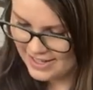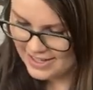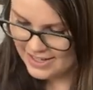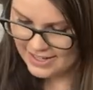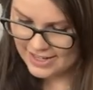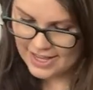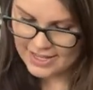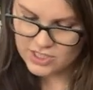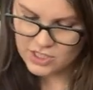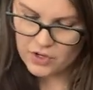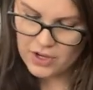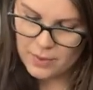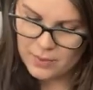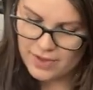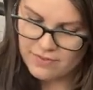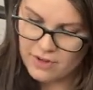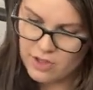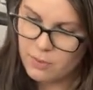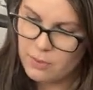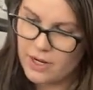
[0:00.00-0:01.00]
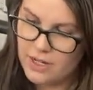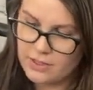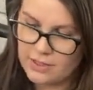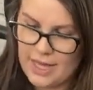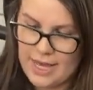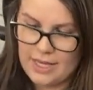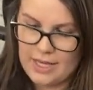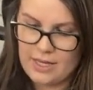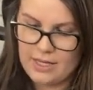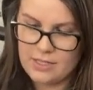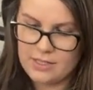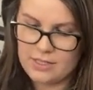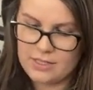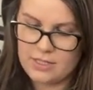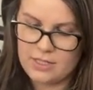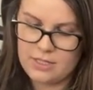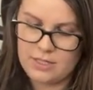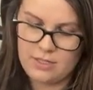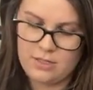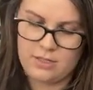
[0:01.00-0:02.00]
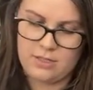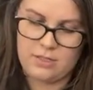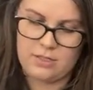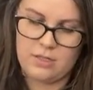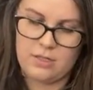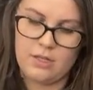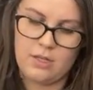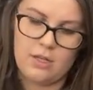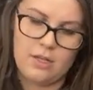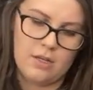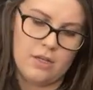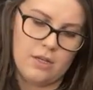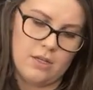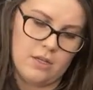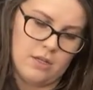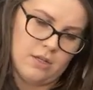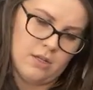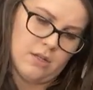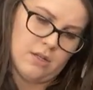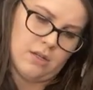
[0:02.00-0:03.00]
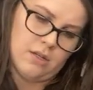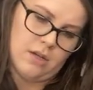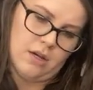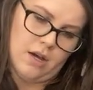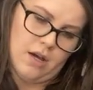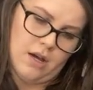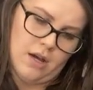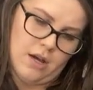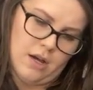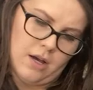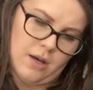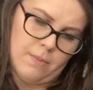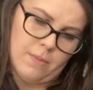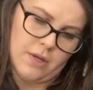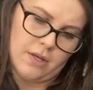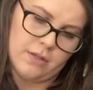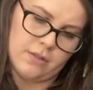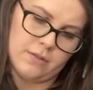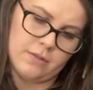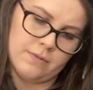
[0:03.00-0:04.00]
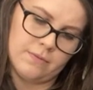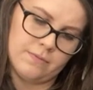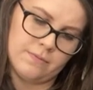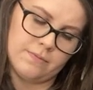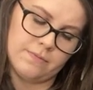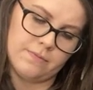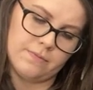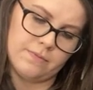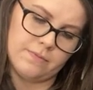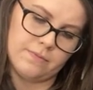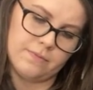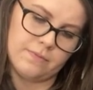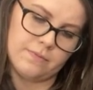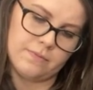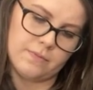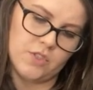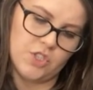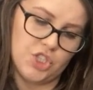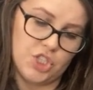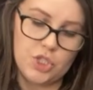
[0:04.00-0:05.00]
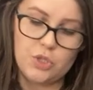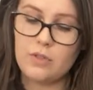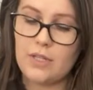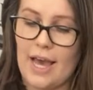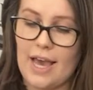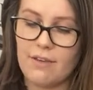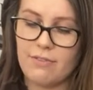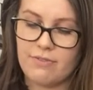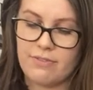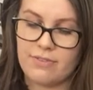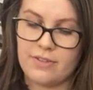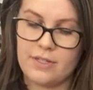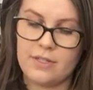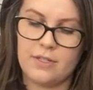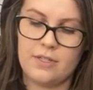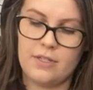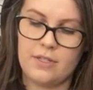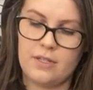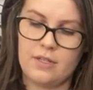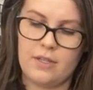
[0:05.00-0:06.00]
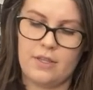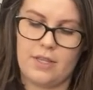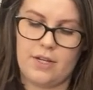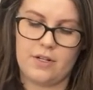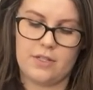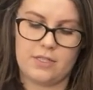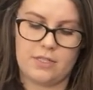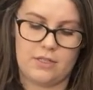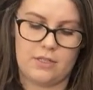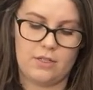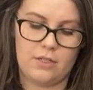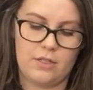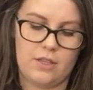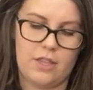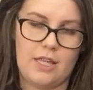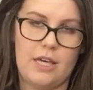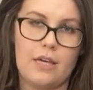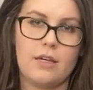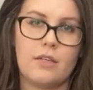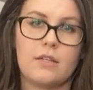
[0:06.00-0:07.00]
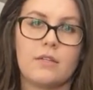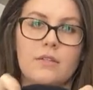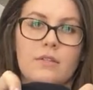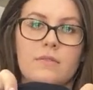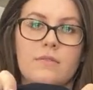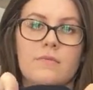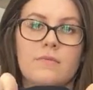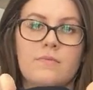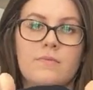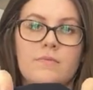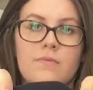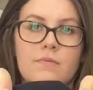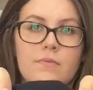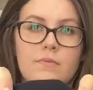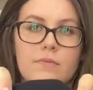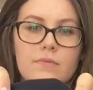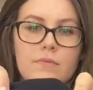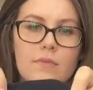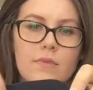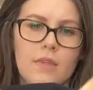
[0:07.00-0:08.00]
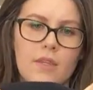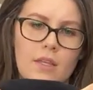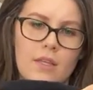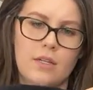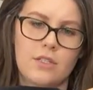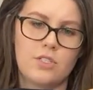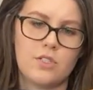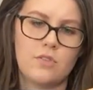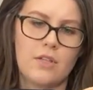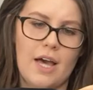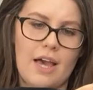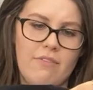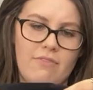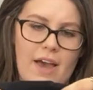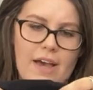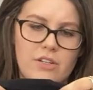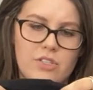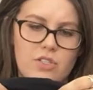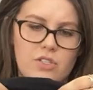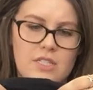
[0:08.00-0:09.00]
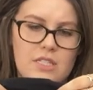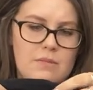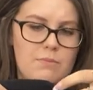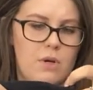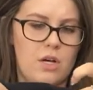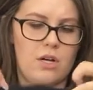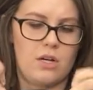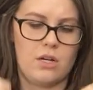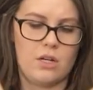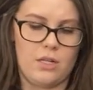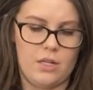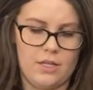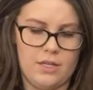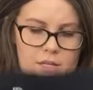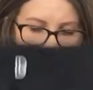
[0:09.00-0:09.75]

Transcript: next, okay, we have another pair of leggings. Um, Do Life, there's the little thing. Do Life extra small